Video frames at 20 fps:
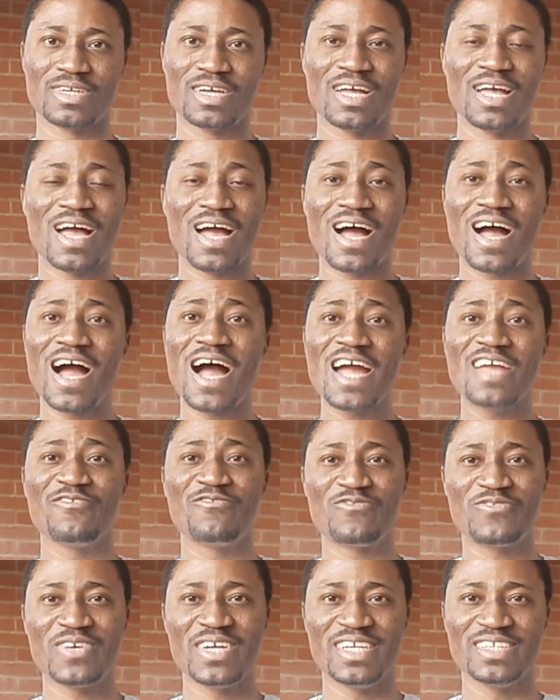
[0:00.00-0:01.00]
Hi
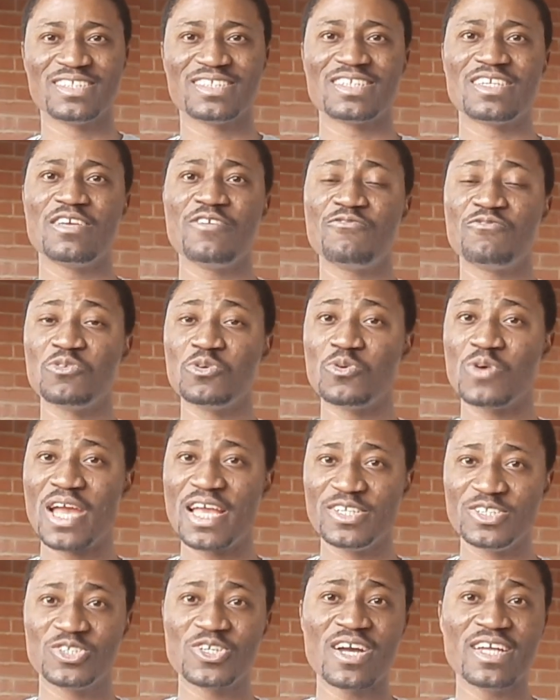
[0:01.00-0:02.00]
friends, if you
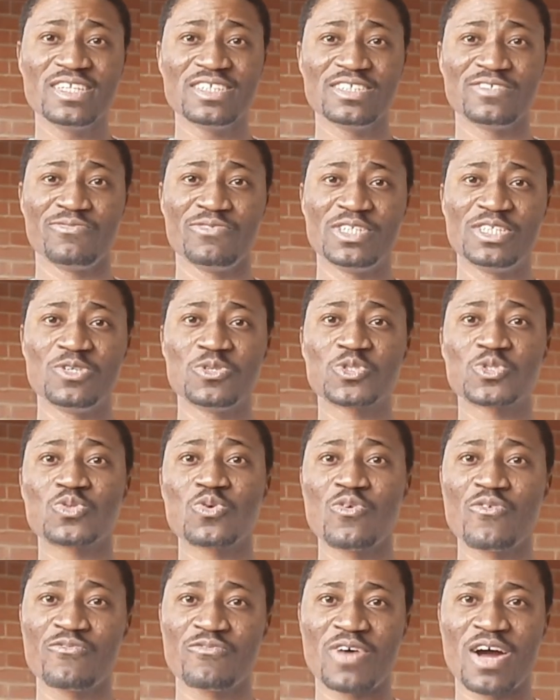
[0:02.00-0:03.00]
enjoyed this video so
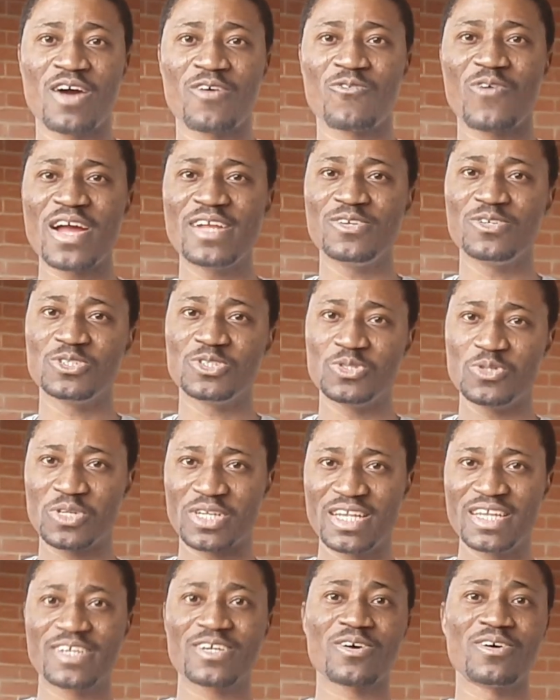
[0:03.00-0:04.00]
far, why don't you
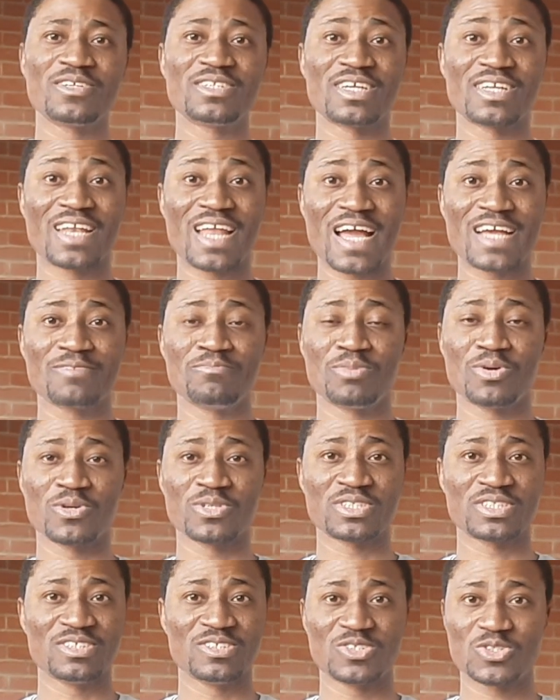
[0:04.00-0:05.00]
click on the like button,
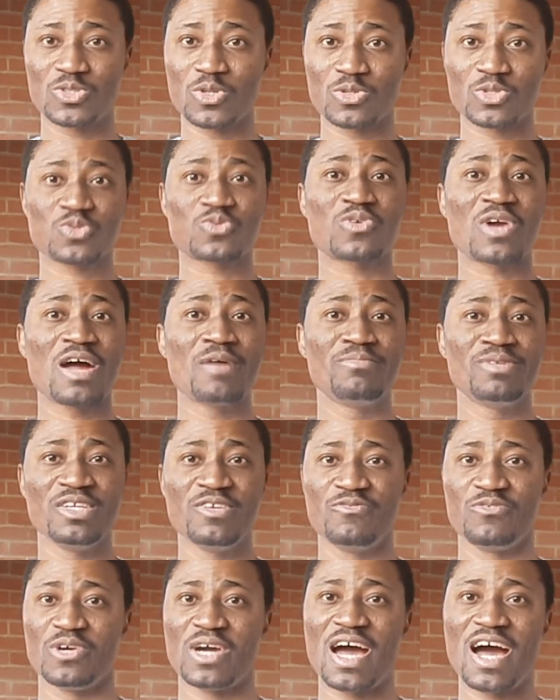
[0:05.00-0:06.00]
subscribe if you
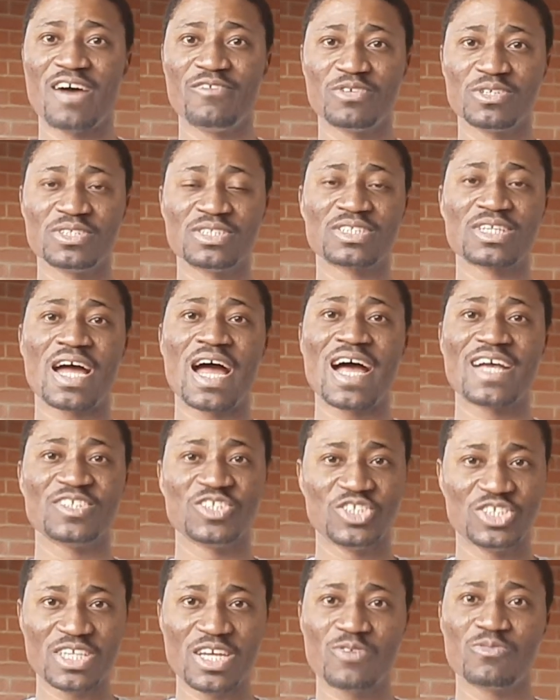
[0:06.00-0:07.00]
haven't, and
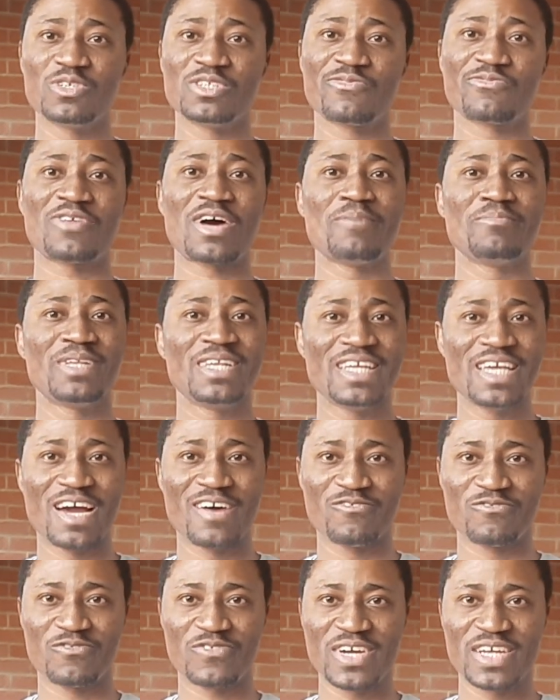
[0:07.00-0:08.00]
share with family and
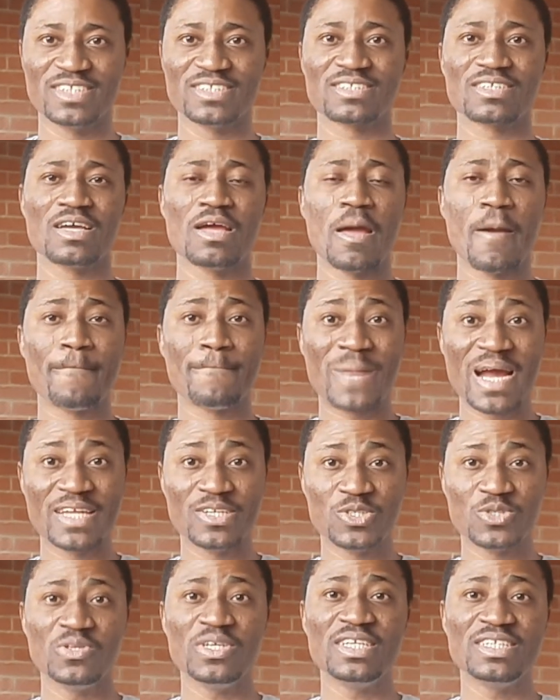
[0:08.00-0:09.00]
friends. By
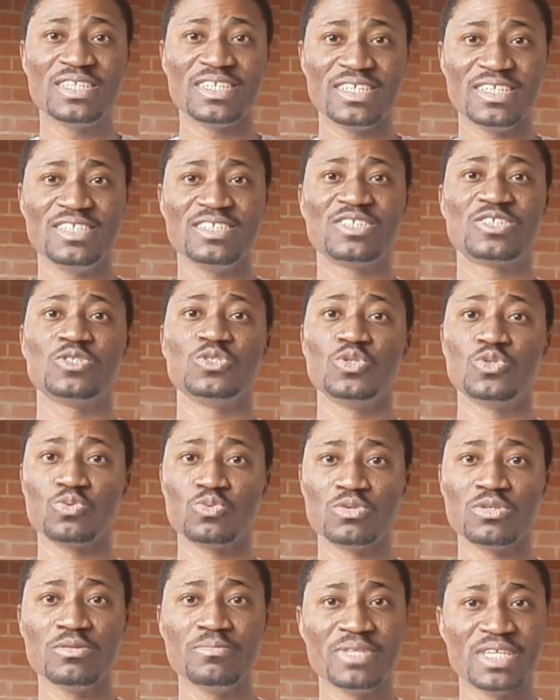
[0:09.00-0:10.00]
doing this, you will
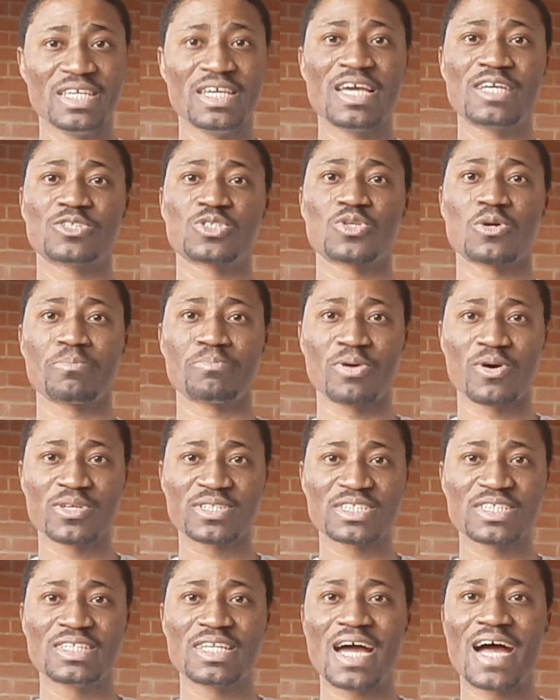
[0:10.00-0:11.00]
be supporting
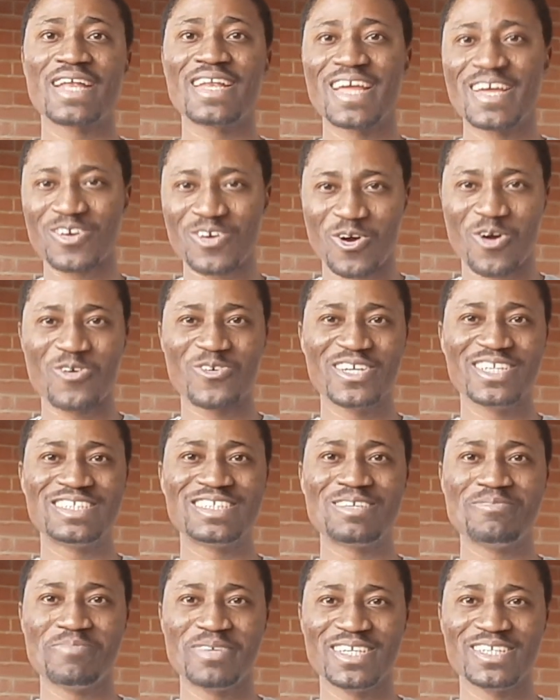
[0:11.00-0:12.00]
and encouraging
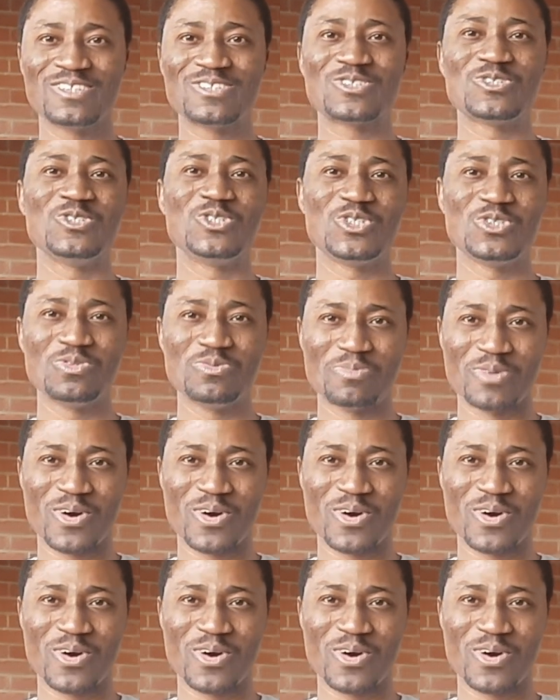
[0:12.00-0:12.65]
me to do more.